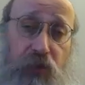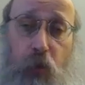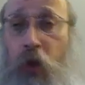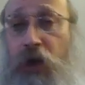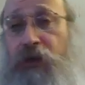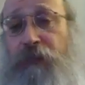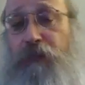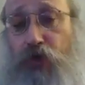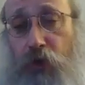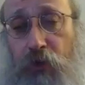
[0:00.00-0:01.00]
what is
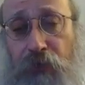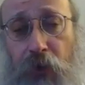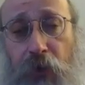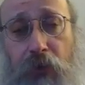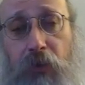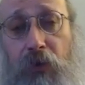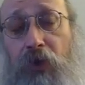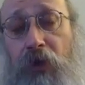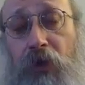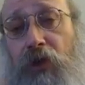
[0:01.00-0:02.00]
beautiful
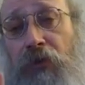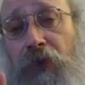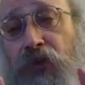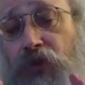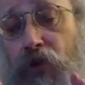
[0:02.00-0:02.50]
if it's